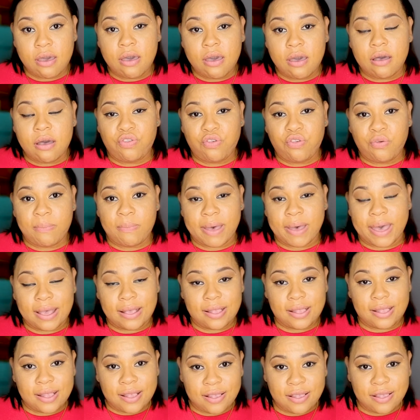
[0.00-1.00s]
to my
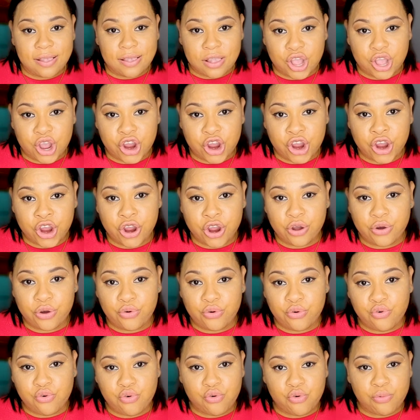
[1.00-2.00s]
sister
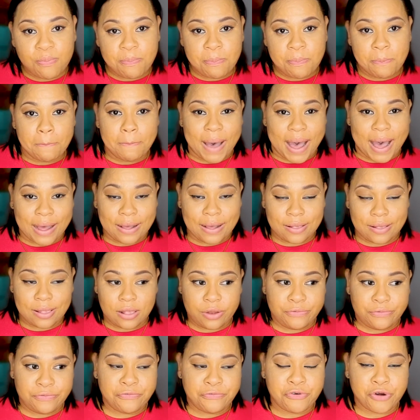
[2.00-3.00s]
who banks
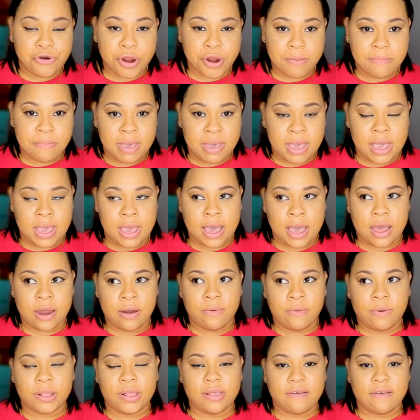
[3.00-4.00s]
it for me and
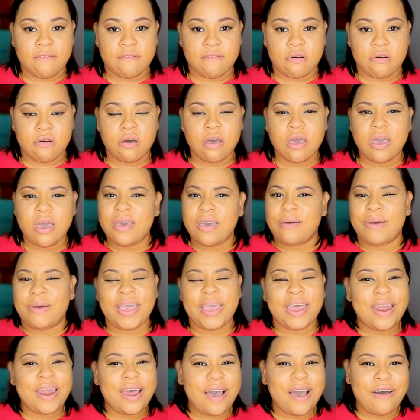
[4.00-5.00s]
whatever. But
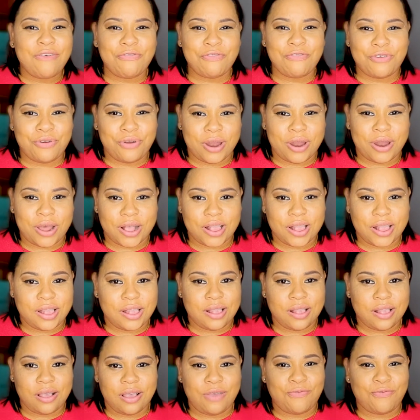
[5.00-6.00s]
you don't have to do that.
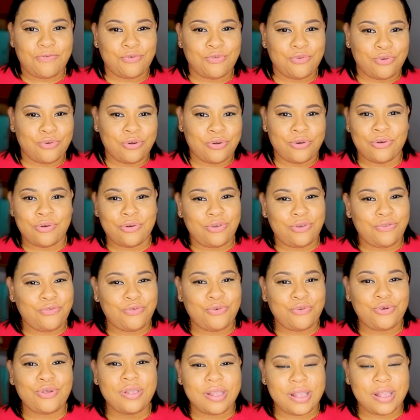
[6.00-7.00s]
If
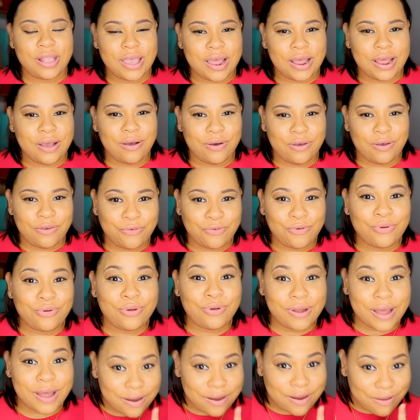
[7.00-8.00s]
you stay,
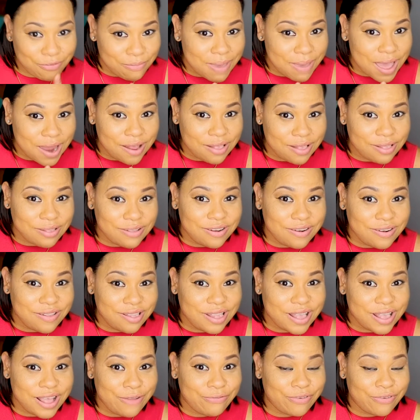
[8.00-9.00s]
I have to be honest with
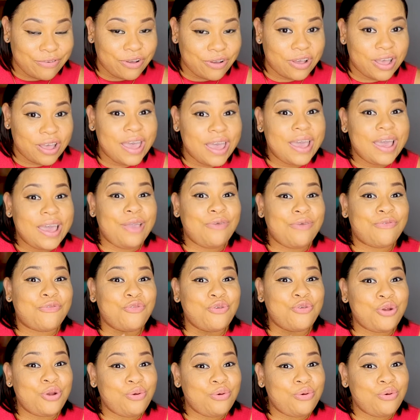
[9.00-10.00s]
myself, you know. If
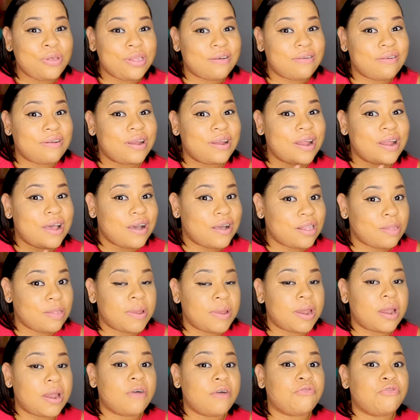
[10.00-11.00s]
you know something, you're not gonna
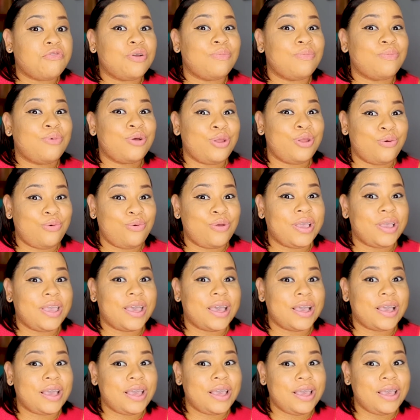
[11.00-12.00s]
spend half of the money, you
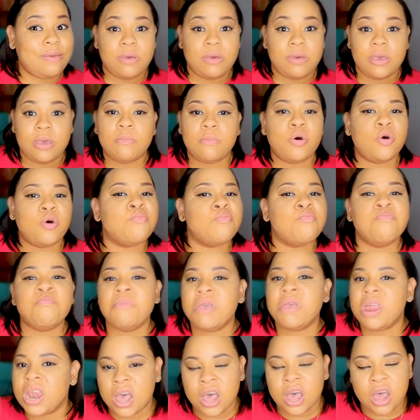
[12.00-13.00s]
can keep it. But
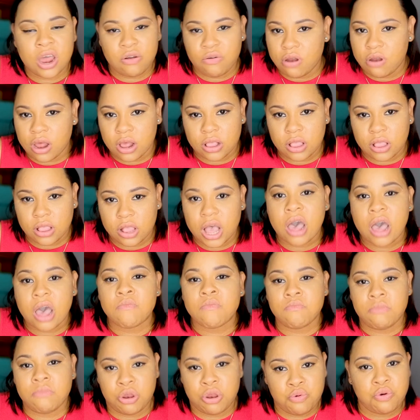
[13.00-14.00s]
me not do that because
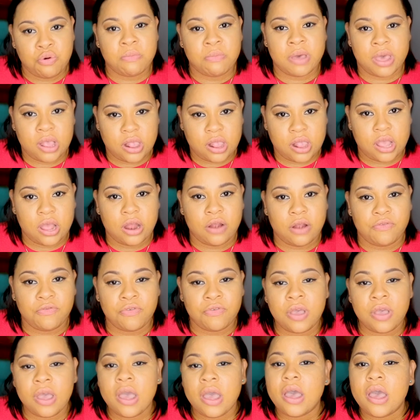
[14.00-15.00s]
me know myself.
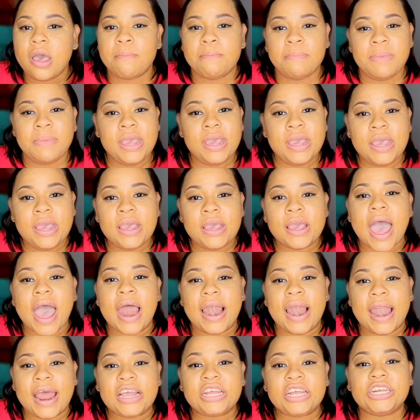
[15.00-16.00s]
Me, I
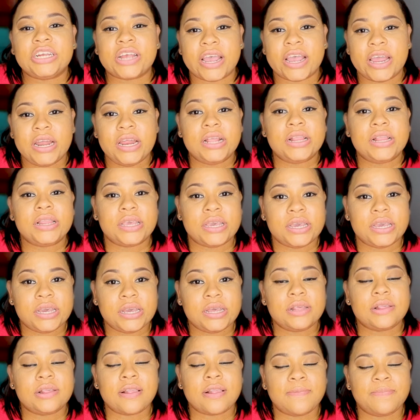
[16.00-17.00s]
like shiny
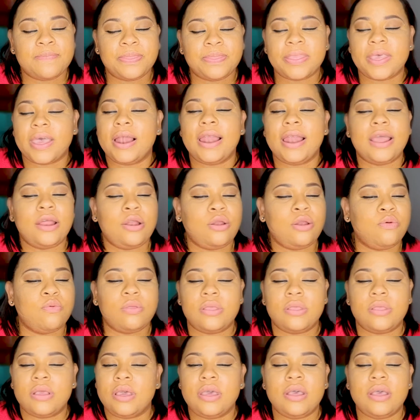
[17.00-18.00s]
things. I like new
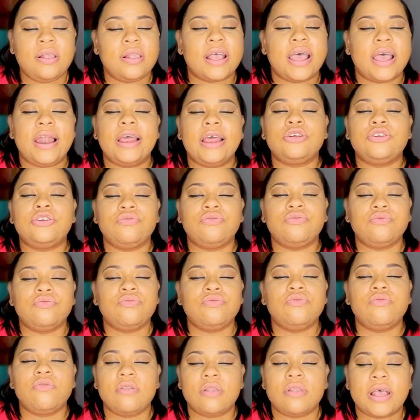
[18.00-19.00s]
things. I like
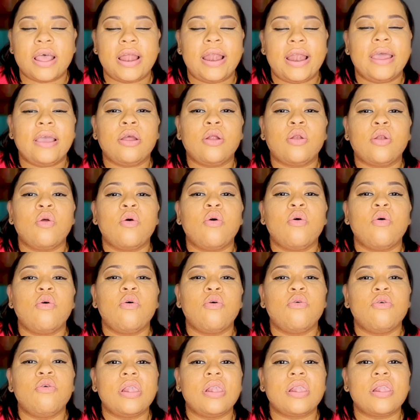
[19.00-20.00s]
shoes. I like
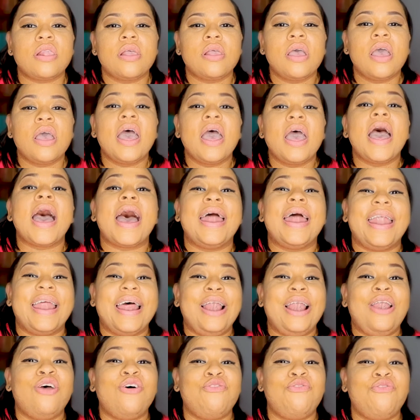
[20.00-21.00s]
clothes. And I
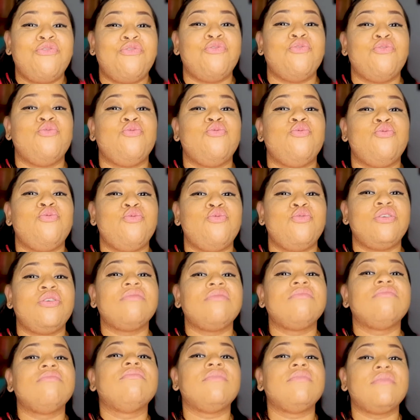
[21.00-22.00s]
love food.
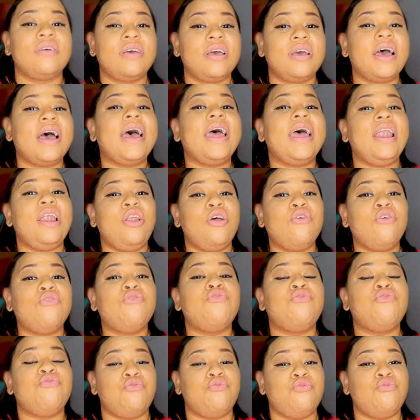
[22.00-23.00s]
I love
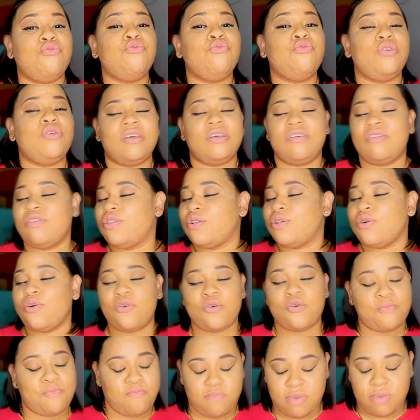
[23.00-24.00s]
food.
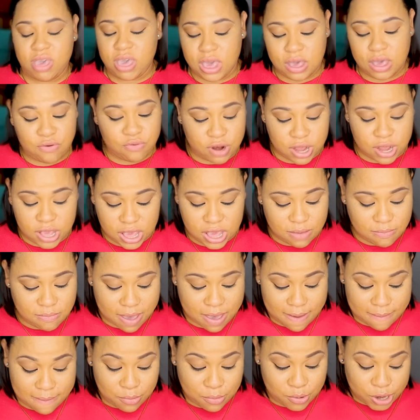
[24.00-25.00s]
So me could keep
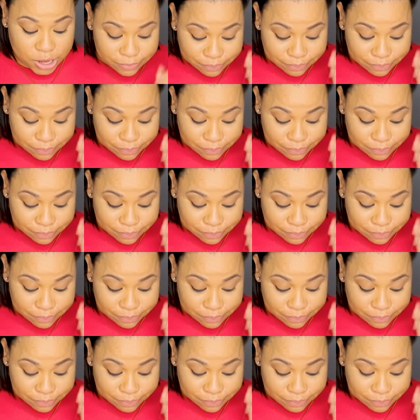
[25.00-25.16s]
my money.